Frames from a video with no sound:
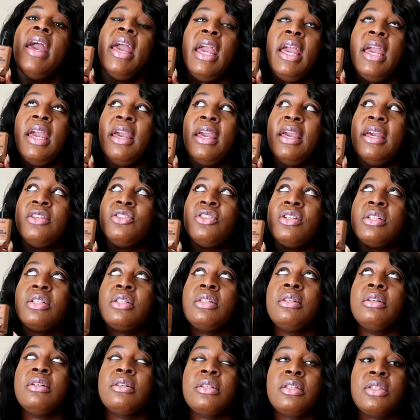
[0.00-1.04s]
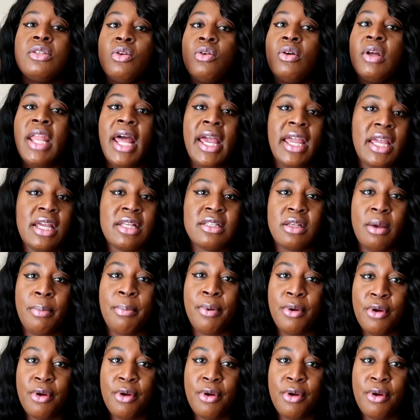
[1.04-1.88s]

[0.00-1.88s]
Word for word: and it just looks so like it's a